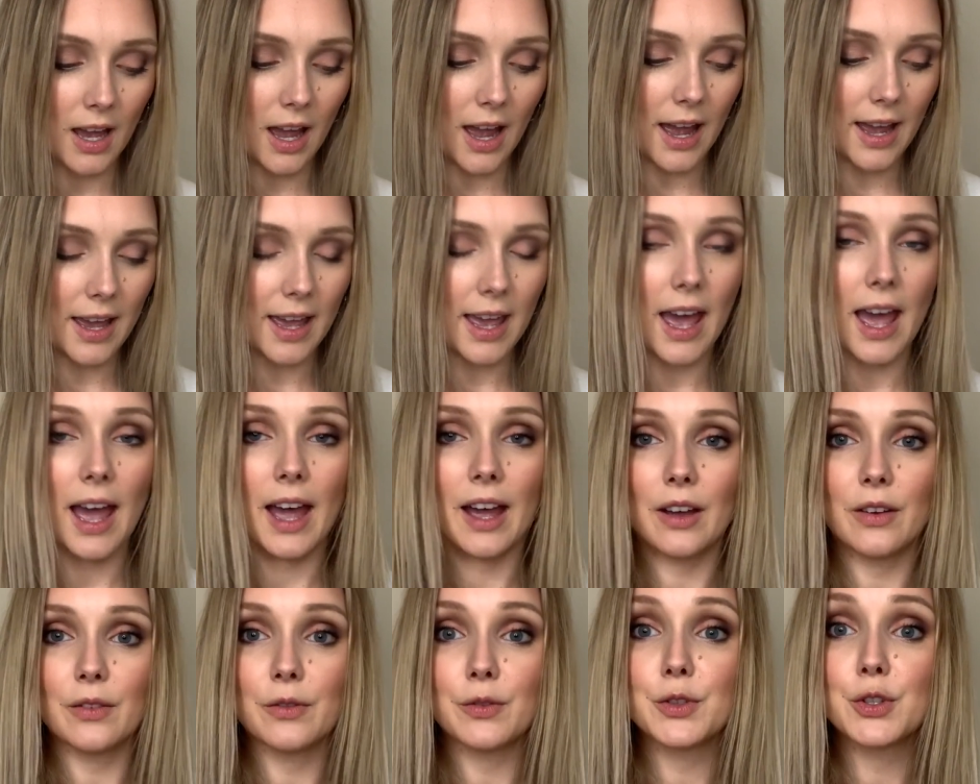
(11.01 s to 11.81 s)
I
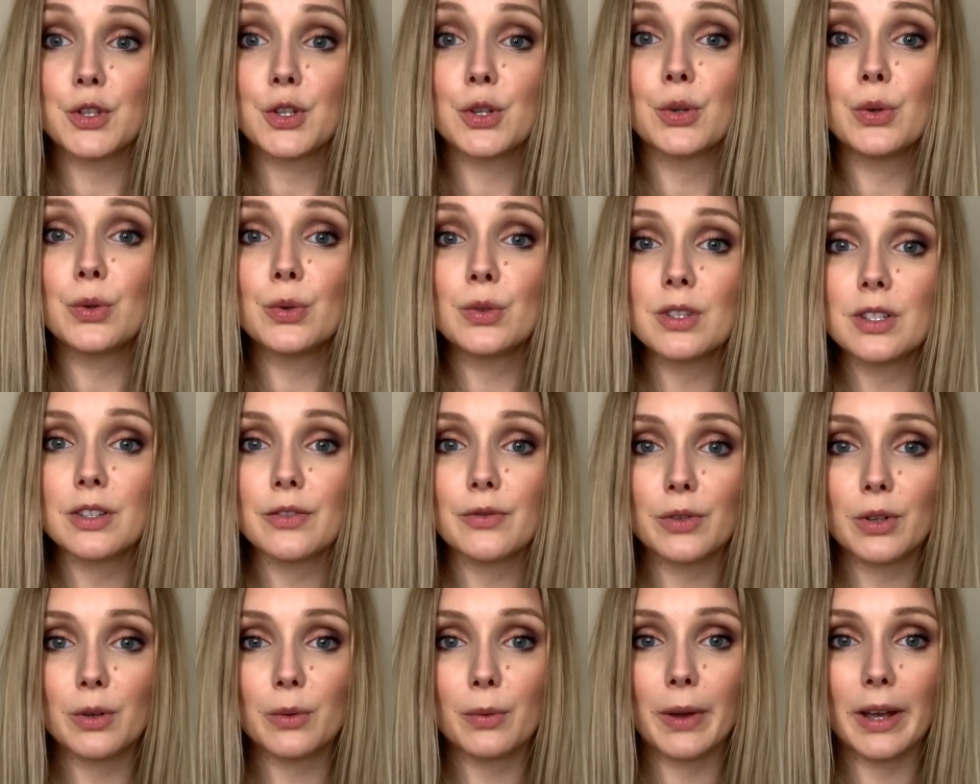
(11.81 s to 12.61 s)
have two
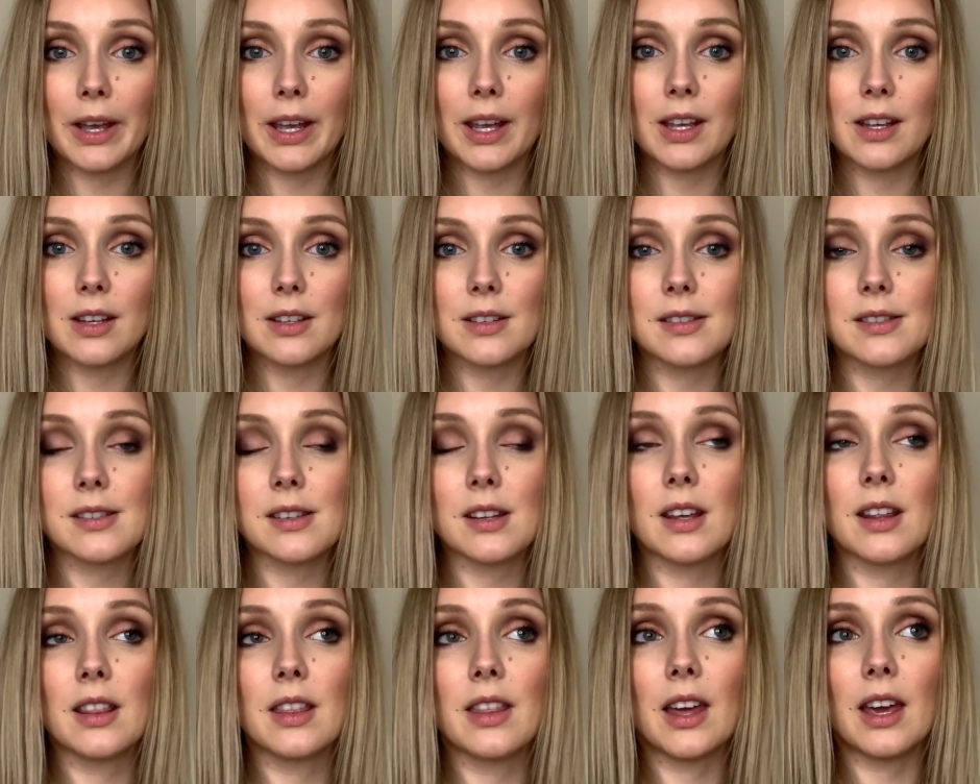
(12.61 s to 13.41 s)
different ways
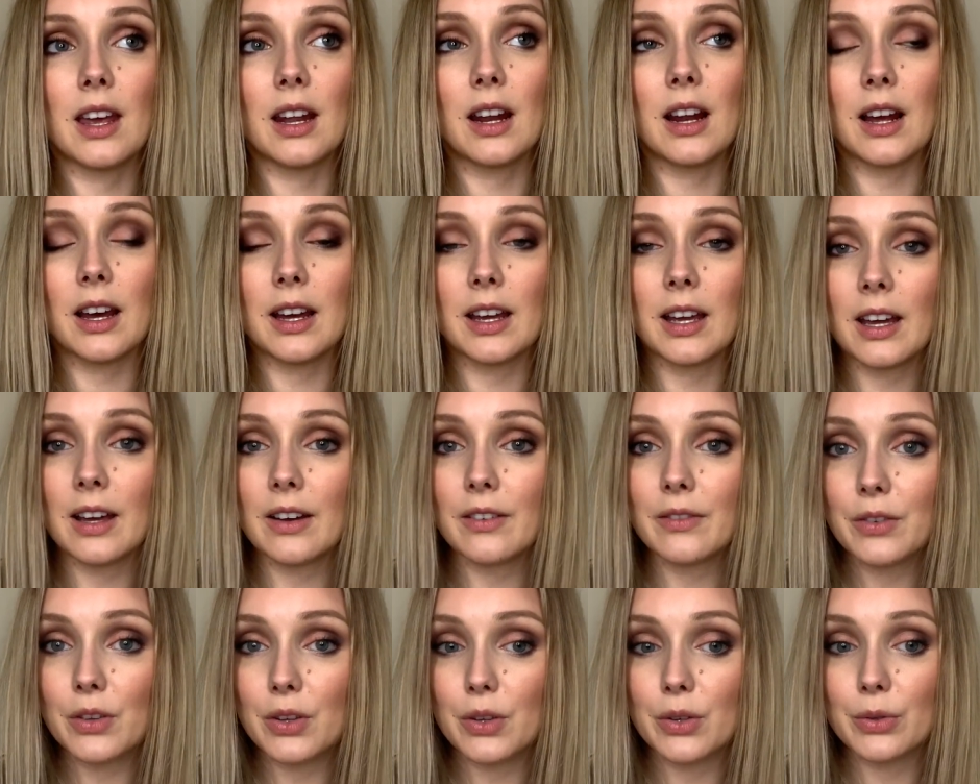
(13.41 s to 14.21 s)
that I
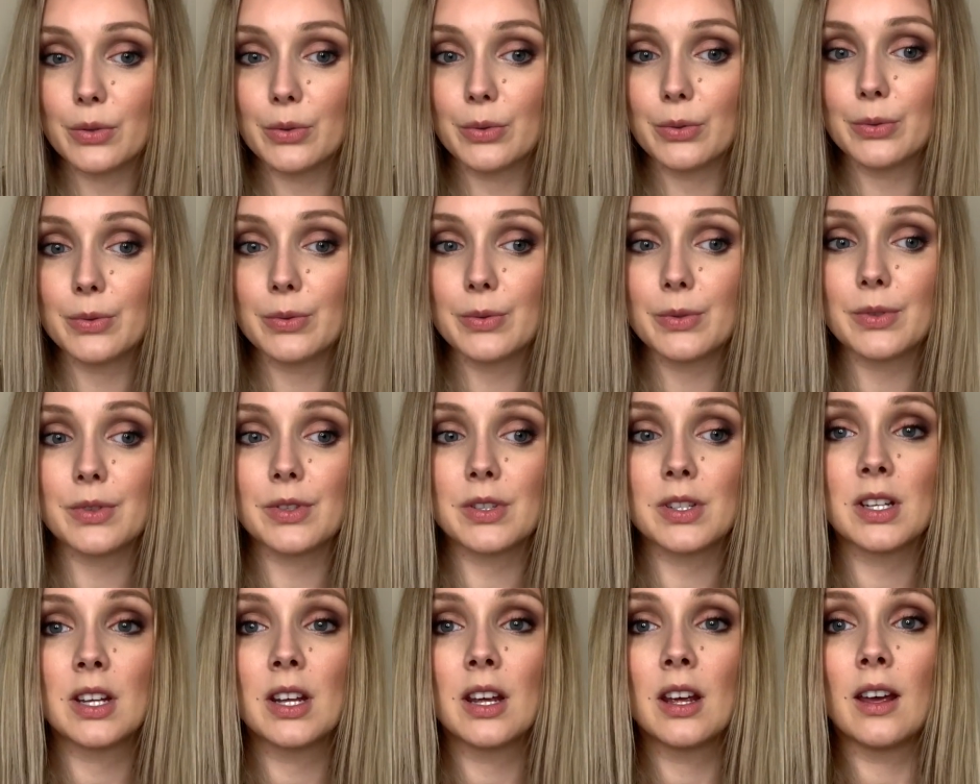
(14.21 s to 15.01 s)
have
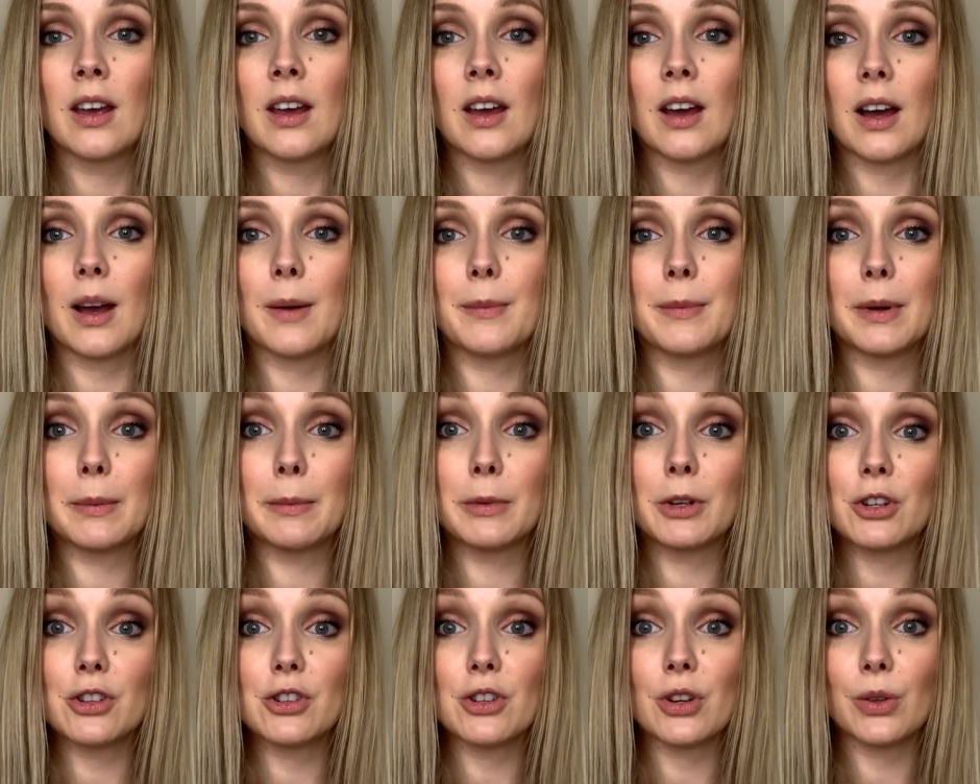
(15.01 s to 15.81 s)
used that I'm
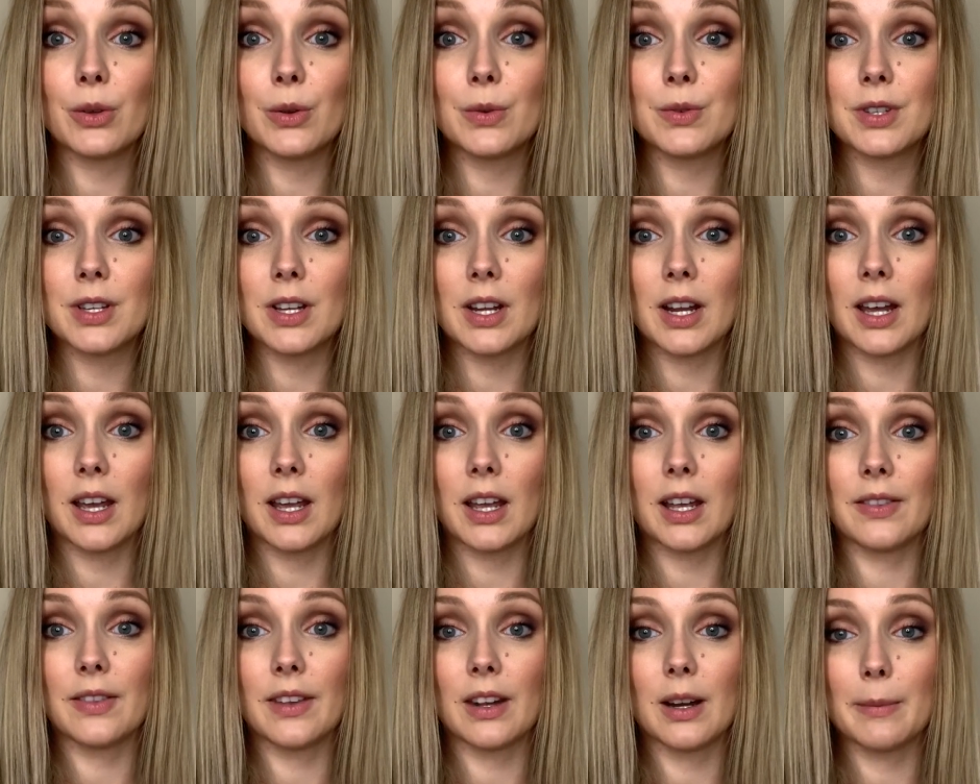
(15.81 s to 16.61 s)
going to show you
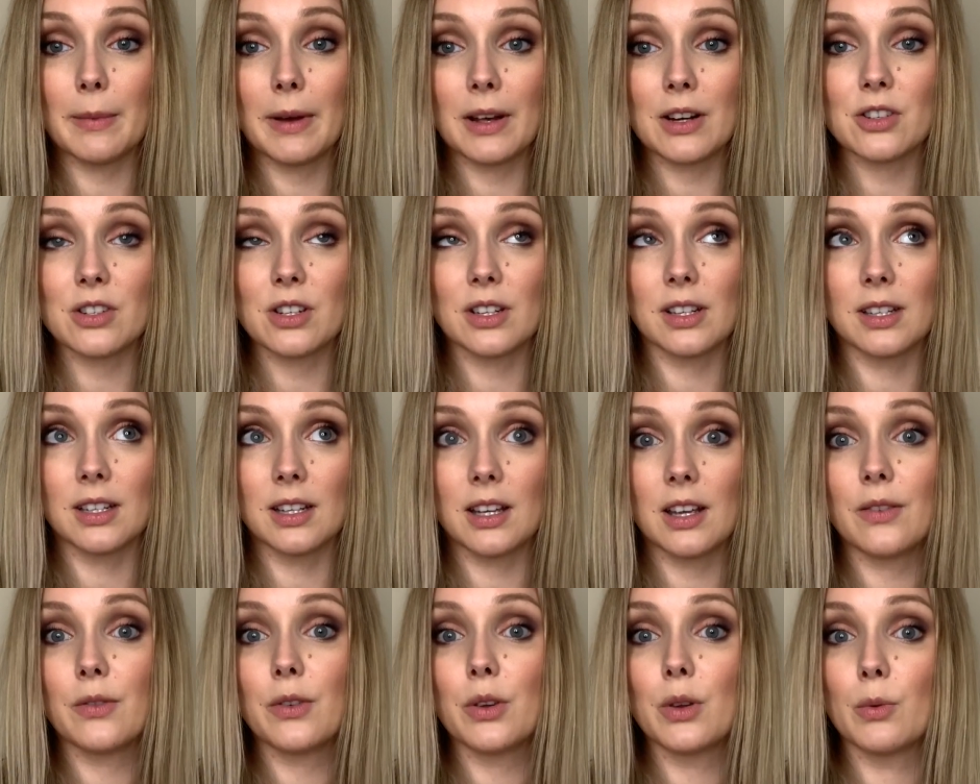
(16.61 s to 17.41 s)
today, and then I'm actually
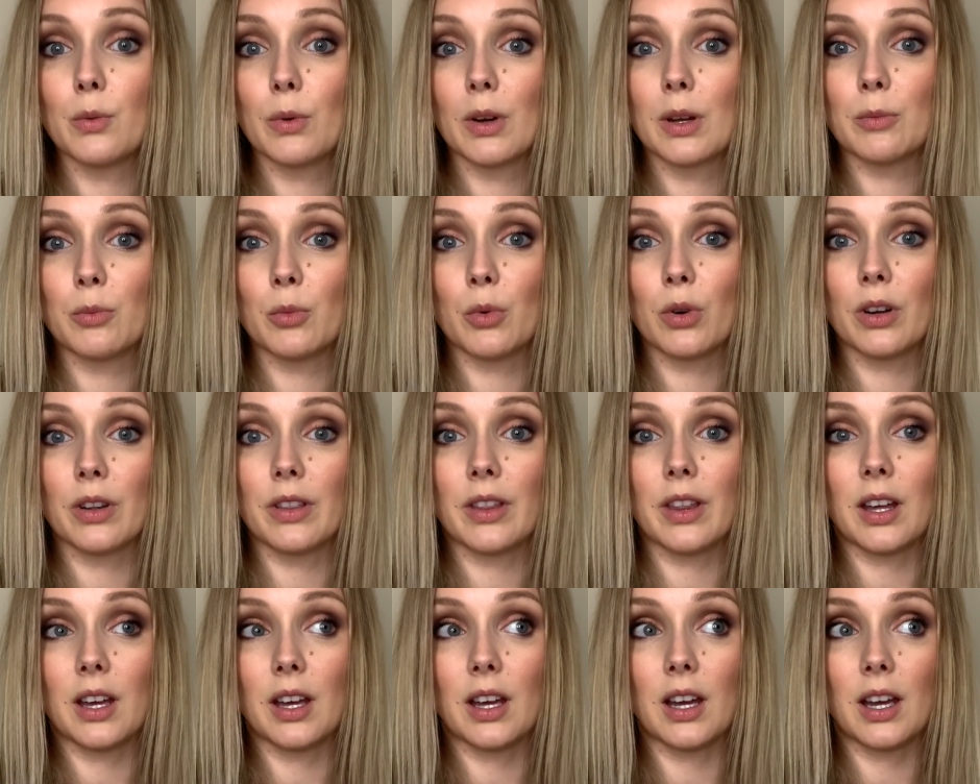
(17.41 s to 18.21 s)
going to give you one more
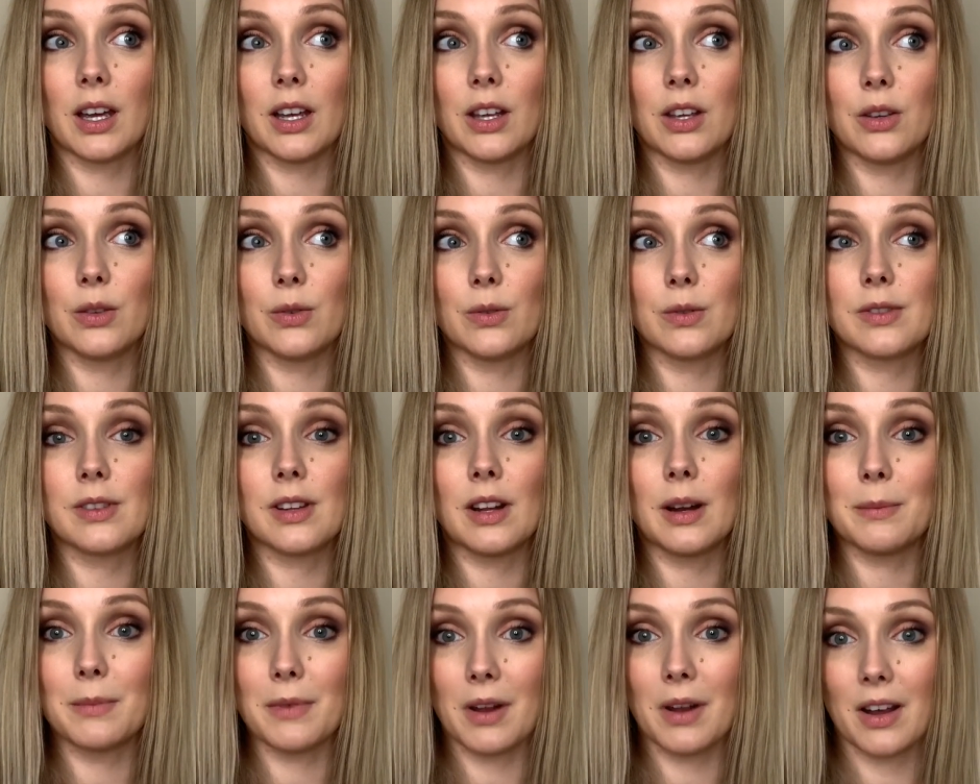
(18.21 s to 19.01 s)
that I use
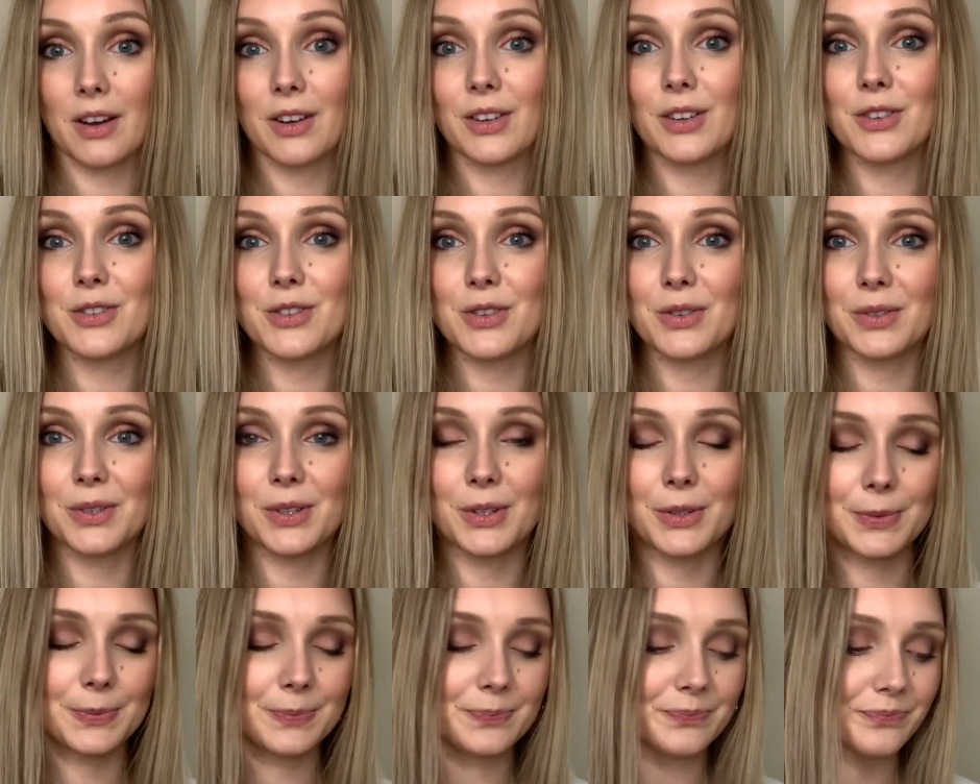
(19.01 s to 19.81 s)
that I'm not going to show
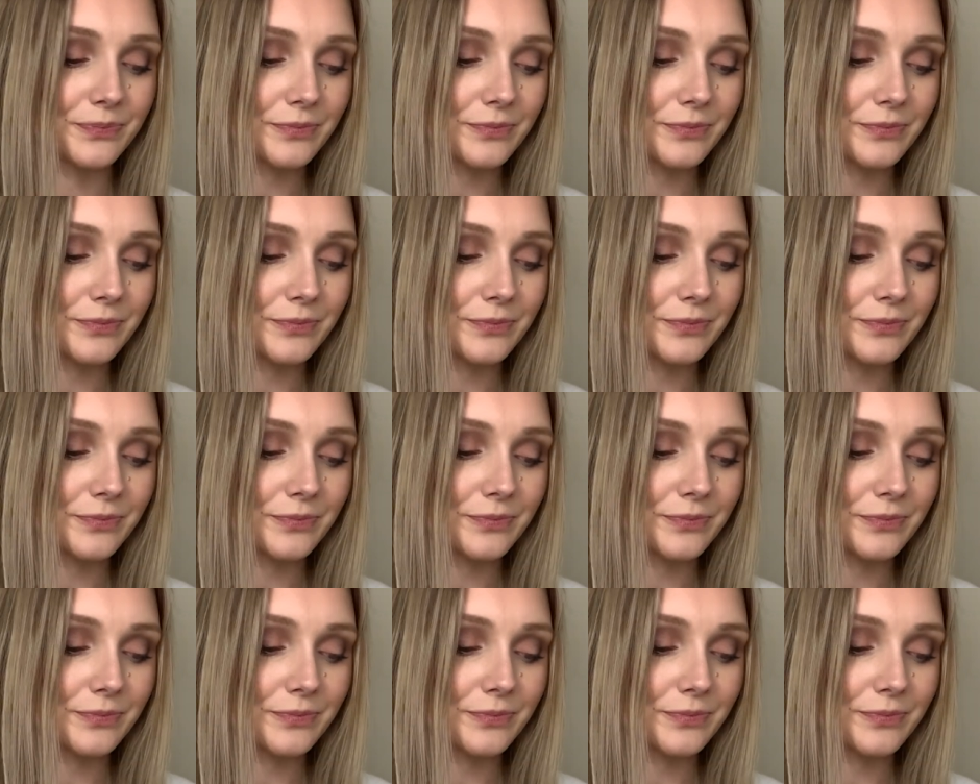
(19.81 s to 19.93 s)
you.